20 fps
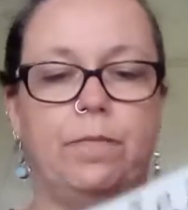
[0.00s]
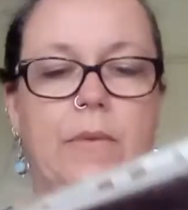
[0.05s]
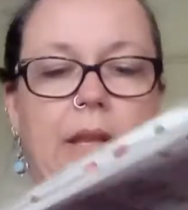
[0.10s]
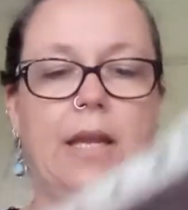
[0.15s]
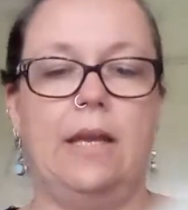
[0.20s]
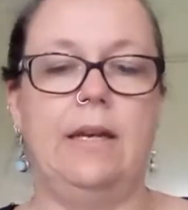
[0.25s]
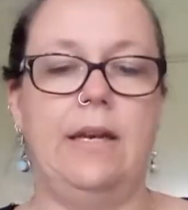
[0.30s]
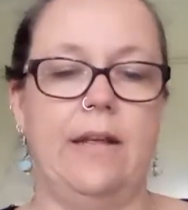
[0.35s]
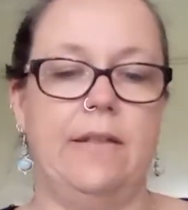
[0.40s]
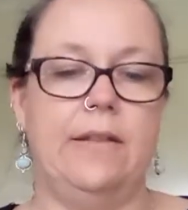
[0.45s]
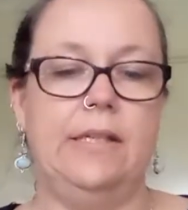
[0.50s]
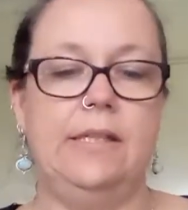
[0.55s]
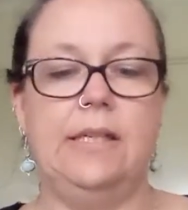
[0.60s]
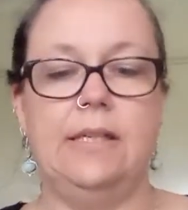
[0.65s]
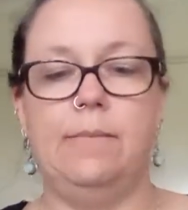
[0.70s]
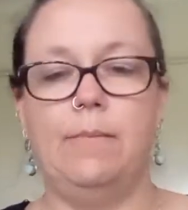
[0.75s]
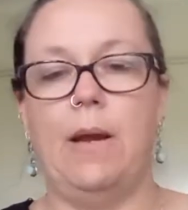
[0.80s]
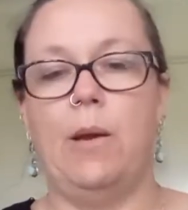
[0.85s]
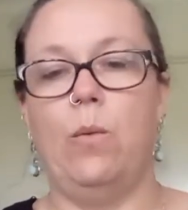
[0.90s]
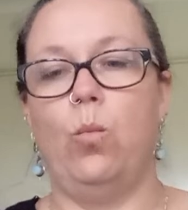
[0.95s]
now this
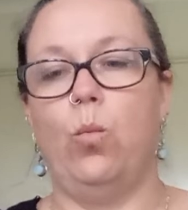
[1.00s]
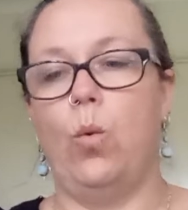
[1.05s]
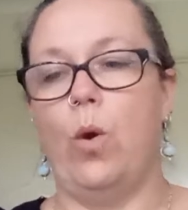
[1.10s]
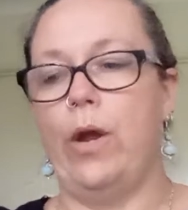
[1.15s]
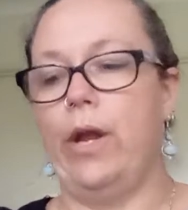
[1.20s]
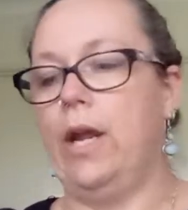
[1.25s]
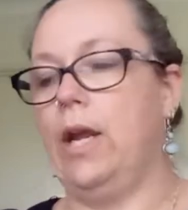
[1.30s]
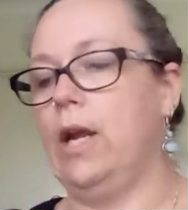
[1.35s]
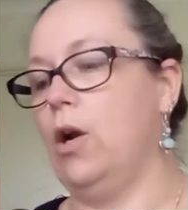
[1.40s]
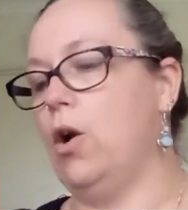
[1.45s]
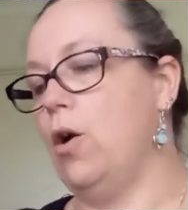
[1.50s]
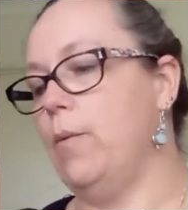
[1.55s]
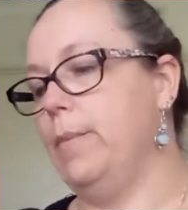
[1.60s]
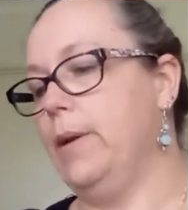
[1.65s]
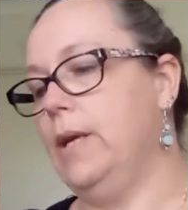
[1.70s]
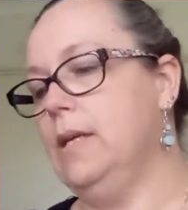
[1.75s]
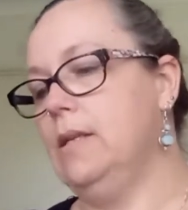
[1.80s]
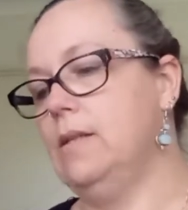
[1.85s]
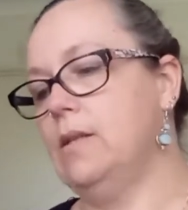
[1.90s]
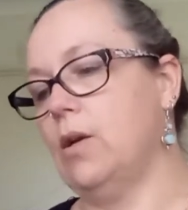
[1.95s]
is my working
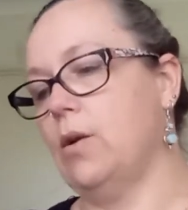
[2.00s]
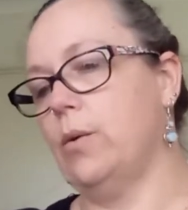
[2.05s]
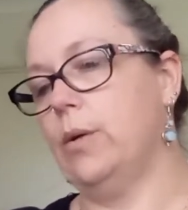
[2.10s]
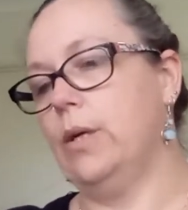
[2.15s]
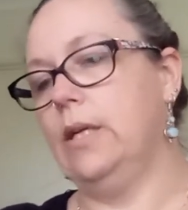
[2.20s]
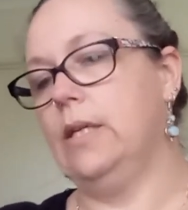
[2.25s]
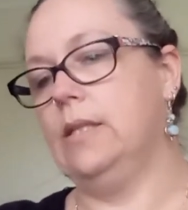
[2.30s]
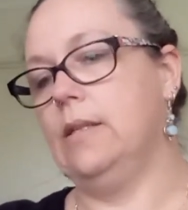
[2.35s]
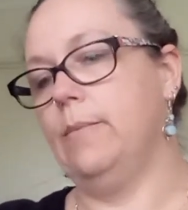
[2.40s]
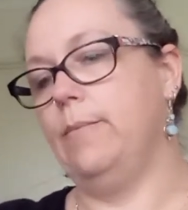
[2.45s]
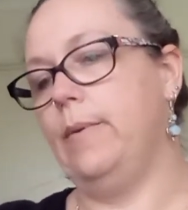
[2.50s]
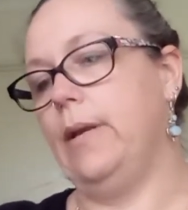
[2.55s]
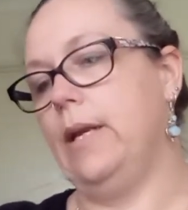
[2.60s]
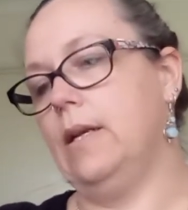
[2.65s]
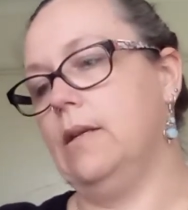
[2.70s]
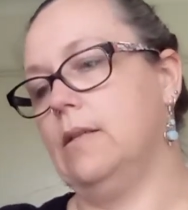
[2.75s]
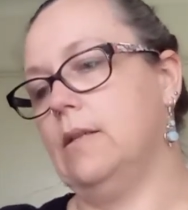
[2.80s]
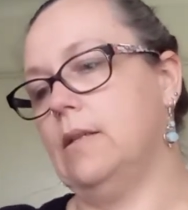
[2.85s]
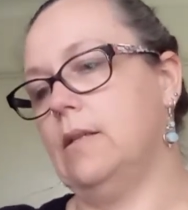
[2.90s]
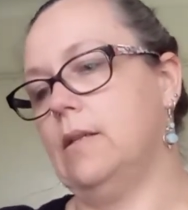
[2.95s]
copy, so it is a
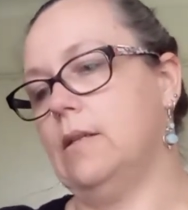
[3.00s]
bit,